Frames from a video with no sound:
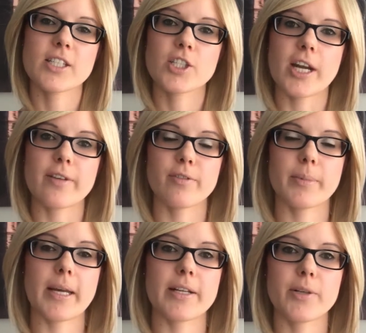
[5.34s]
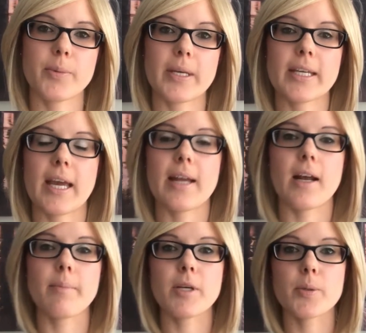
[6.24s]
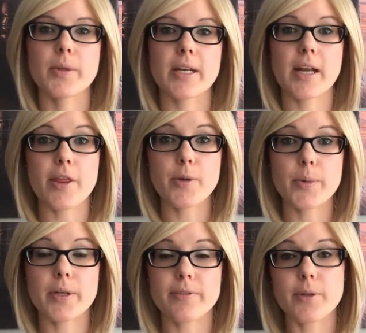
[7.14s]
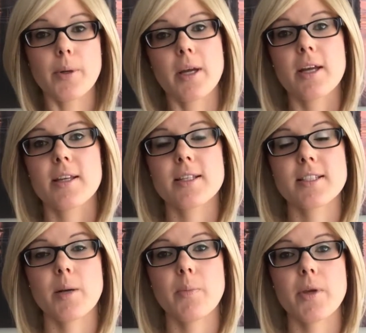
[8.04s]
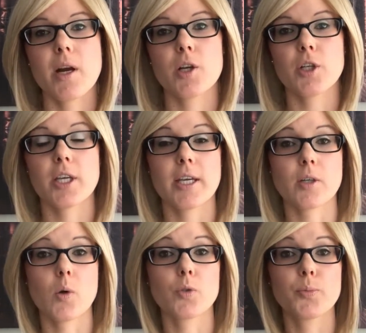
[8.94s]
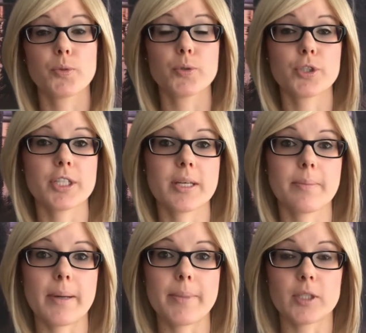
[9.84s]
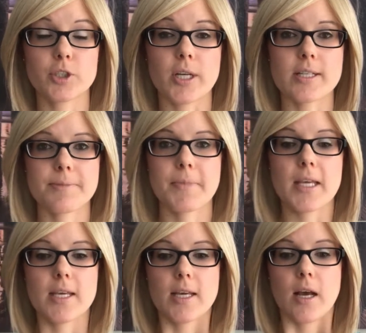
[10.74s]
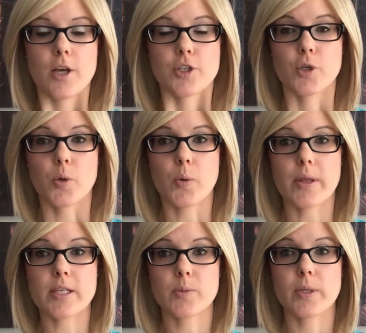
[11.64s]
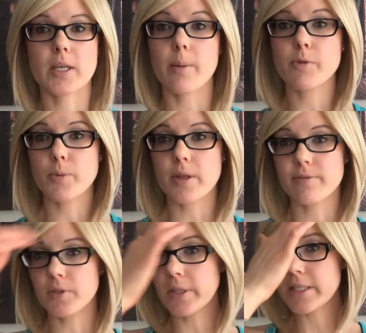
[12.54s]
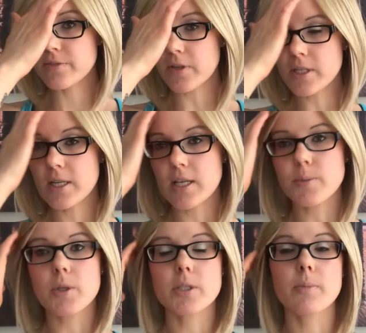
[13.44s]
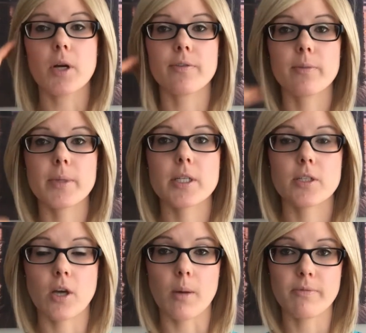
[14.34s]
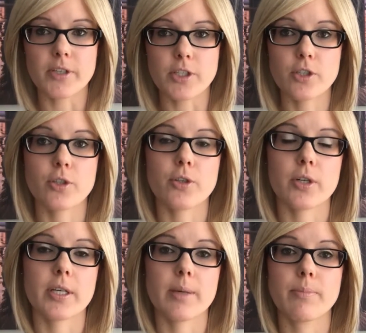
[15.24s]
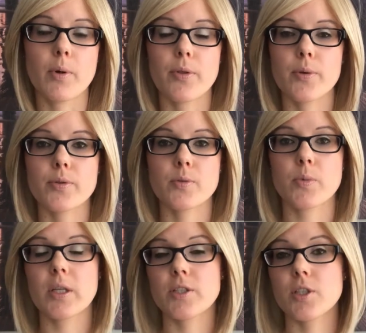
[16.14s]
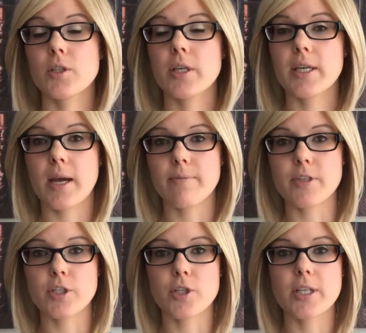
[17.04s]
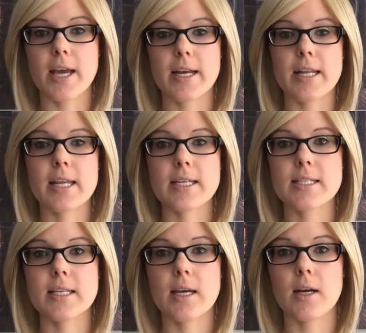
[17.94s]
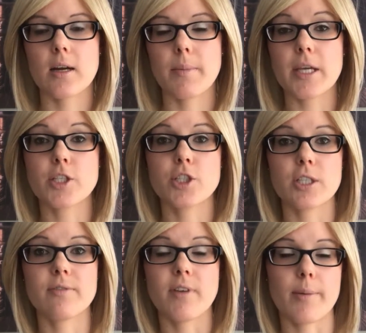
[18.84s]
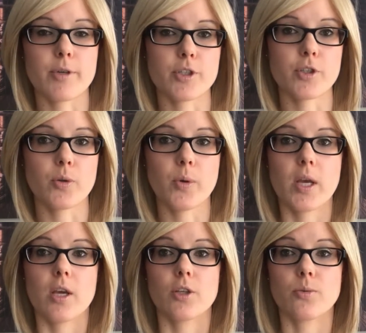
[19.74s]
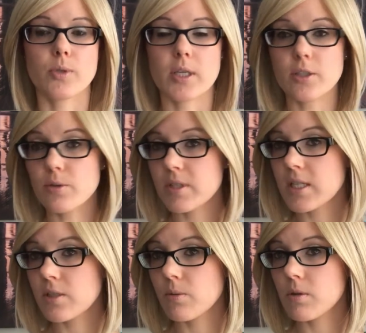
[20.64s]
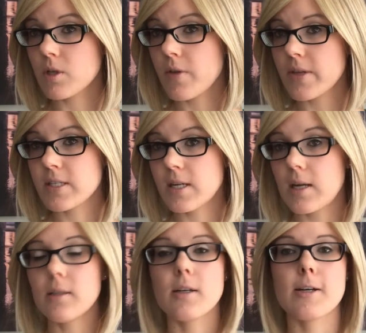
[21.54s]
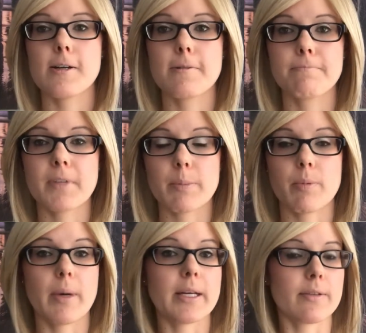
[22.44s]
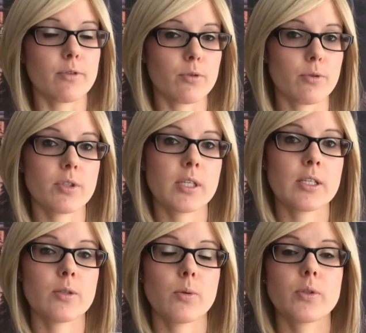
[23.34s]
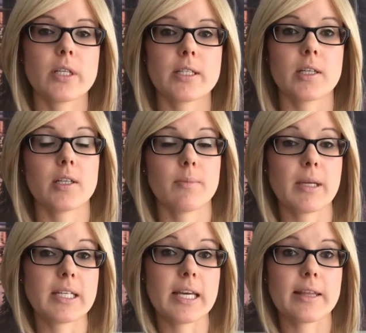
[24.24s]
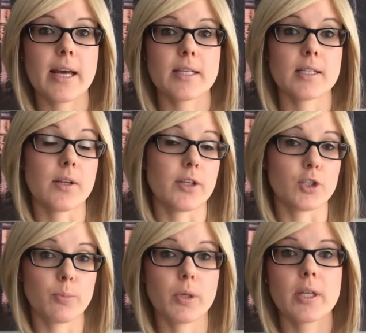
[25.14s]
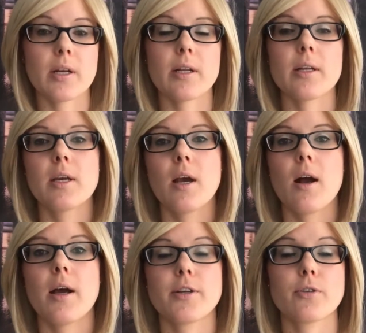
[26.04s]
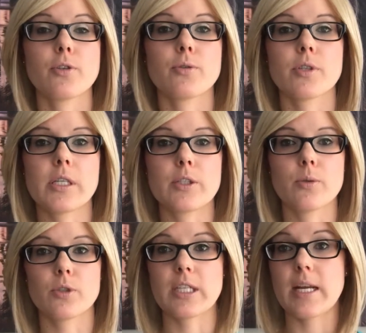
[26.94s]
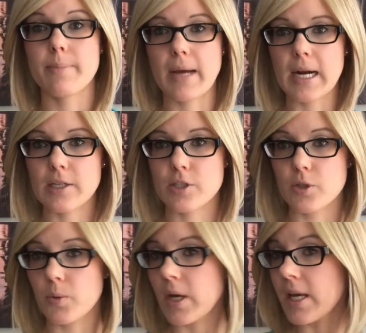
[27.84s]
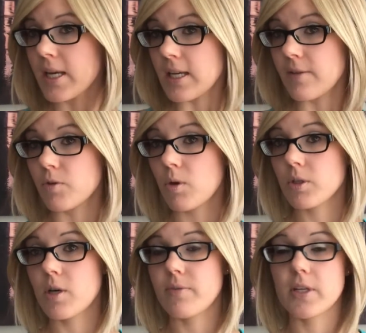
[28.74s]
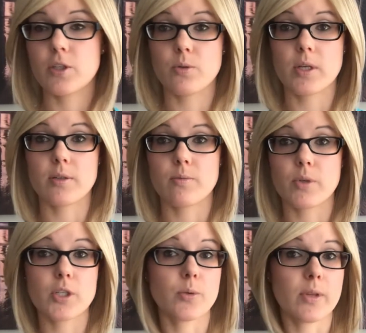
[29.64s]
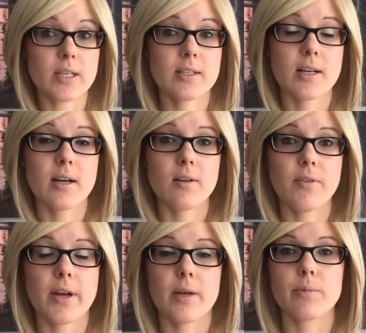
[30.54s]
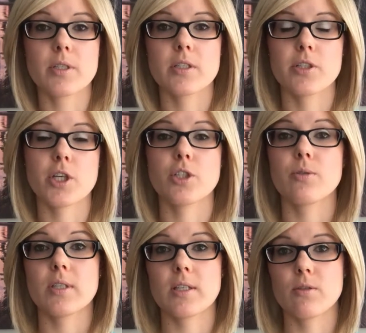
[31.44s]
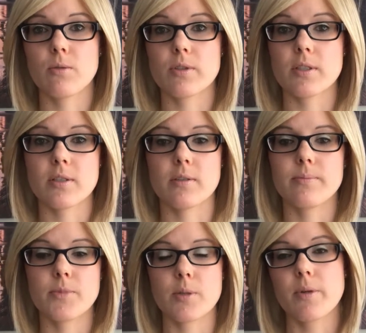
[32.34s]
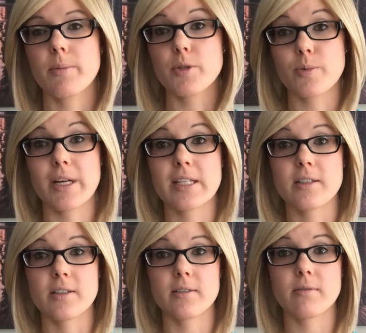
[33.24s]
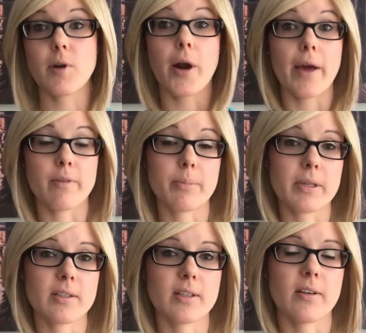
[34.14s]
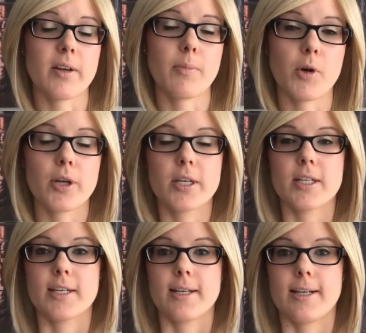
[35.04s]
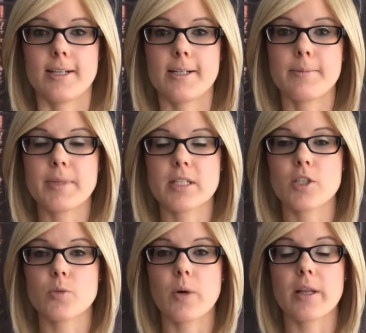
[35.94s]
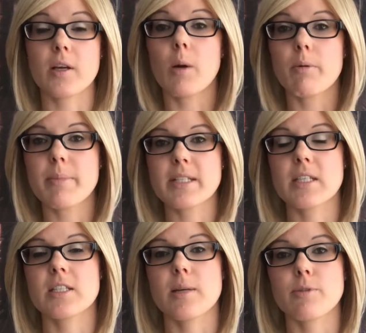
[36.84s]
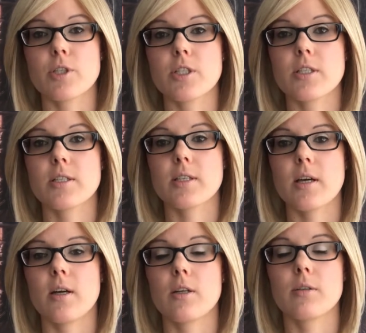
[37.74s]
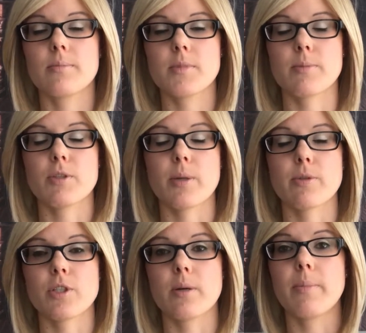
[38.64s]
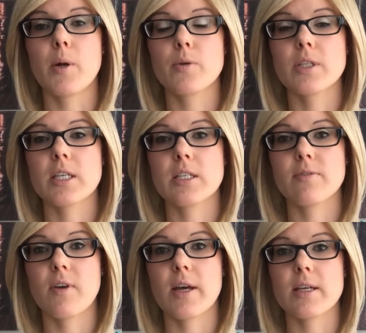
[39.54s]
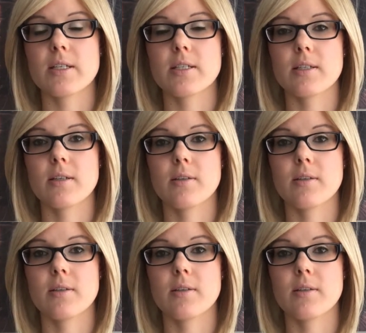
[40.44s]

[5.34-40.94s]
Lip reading: is Shannon from Canada Wig, and I'm here with another wig review. This time we are looking at Cold Brew Chic by Belle Tress. So this wig comes with a full lace front as well as a monofilament top feature, so you're going to get both those realistic looking cap features, and it is HD fiber, so you can use heat tools on this style. Keep in mind, if you use the heat tools, it's going to maintain that style that you put it in until you use the heat tools to get it back. So if you aren't confident you can redo this style, then I wouldn't suggest using heat tools until you're pretty much ready to not have it be the style anymore. It's just one of the common misconceptions or misperceptions about heat defiant